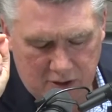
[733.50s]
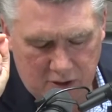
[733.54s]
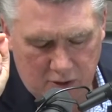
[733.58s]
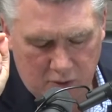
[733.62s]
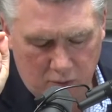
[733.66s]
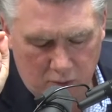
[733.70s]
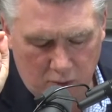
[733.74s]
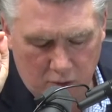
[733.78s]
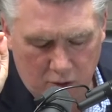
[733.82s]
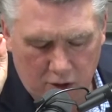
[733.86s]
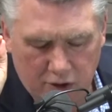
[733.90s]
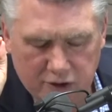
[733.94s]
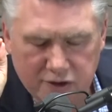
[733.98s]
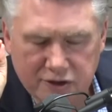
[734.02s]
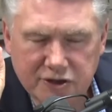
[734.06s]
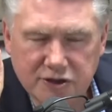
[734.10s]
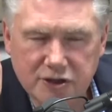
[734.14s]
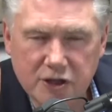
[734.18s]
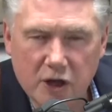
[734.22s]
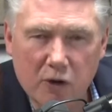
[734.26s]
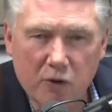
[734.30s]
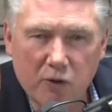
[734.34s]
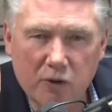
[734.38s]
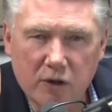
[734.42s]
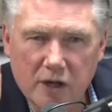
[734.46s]
will
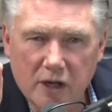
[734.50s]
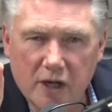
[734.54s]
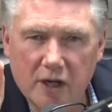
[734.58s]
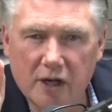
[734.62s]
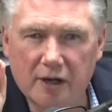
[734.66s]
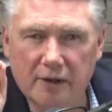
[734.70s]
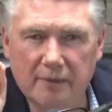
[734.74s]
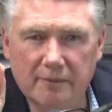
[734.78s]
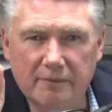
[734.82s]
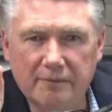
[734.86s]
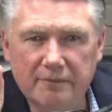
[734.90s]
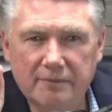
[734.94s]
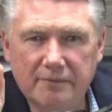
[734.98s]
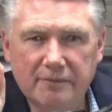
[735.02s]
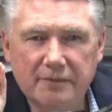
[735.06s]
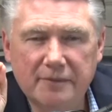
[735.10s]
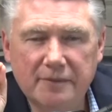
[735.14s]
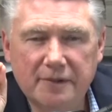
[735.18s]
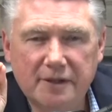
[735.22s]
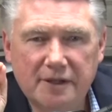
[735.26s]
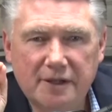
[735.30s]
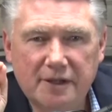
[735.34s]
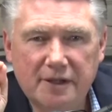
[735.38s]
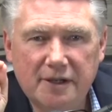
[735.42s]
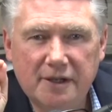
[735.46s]
so come
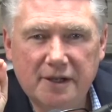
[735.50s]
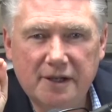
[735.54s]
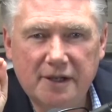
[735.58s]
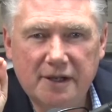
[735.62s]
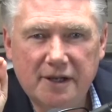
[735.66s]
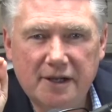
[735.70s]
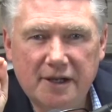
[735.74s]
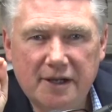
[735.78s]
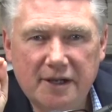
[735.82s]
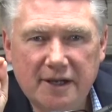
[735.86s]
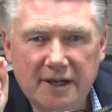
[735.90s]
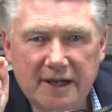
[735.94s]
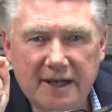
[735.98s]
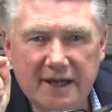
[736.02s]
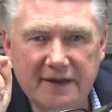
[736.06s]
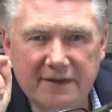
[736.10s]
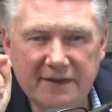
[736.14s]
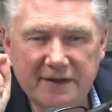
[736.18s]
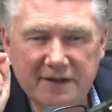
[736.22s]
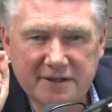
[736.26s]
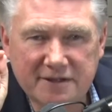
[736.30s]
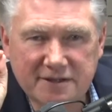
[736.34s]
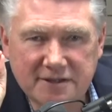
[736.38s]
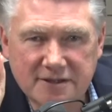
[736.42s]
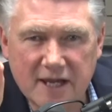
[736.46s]
in
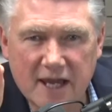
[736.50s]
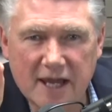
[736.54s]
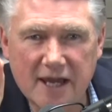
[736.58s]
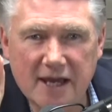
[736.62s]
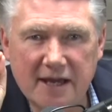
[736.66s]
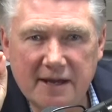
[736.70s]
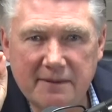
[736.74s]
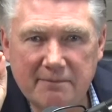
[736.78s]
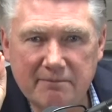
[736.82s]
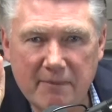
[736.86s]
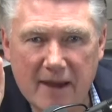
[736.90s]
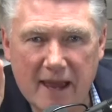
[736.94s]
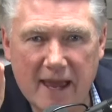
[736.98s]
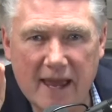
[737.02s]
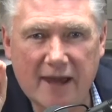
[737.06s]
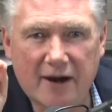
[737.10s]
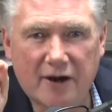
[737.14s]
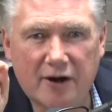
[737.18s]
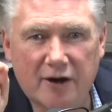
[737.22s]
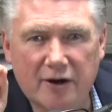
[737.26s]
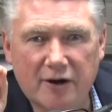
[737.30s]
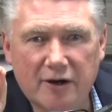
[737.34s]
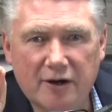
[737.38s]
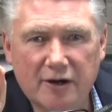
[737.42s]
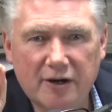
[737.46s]
the same
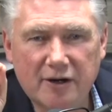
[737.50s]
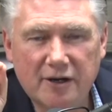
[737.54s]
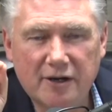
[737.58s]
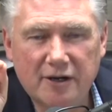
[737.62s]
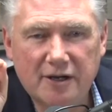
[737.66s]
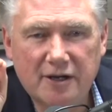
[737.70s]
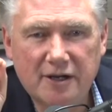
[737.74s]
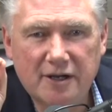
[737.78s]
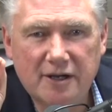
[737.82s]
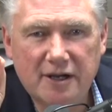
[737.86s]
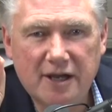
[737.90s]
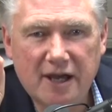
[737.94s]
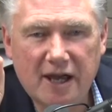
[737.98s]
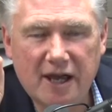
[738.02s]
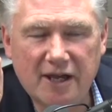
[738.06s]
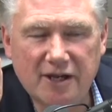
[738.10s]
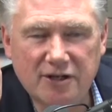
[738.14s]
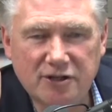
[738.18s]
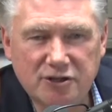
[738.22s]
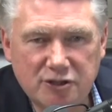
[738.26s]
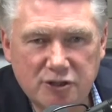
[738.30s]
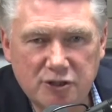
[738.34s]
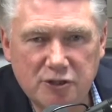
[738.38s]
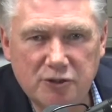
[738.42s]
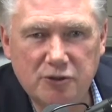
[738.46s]
manner
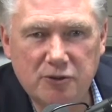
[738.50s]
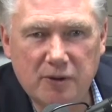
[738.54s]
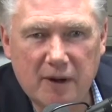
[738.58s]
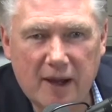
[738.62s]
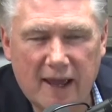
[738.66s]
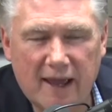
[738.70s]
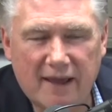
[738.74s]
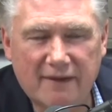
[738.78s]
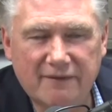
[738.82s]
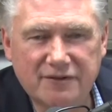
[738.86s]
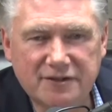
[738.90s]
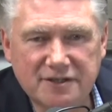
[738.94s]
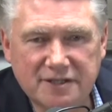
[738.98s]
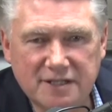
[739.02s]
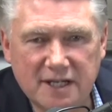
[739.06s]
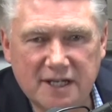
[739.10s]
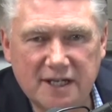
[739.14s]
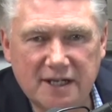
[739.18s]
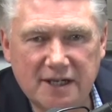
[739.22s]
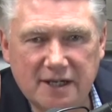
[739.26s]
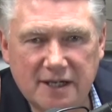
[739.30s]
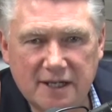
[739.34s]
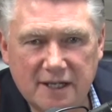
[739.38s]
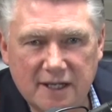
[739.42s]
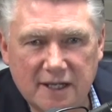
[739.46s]
as you have
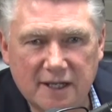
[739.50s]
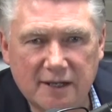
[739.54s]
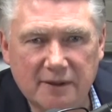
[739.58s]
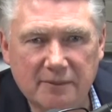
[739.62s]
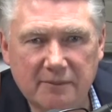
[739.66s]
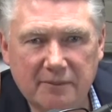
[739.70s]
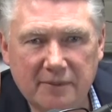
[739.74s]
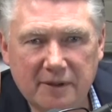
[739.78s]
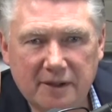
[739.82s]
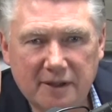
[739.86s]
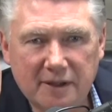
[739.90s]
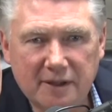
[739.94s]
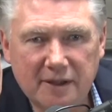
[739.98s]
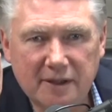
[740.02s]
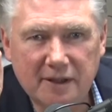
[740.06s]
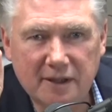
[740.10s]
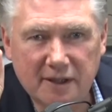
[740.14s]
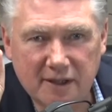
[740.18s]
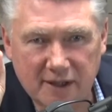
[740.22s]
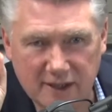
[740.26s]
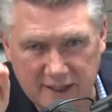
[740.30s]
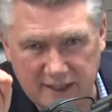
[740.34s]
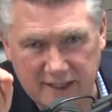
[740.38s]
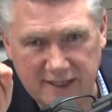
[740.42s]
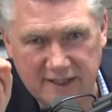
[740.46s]
seen him
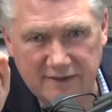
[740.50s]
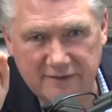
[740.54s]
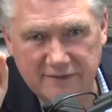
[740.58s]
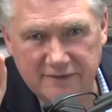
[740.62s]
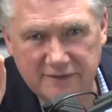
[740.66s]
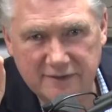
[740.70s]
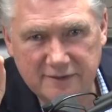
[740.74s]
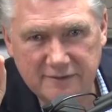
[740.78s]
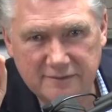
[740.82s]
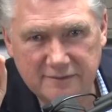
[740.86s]
leave.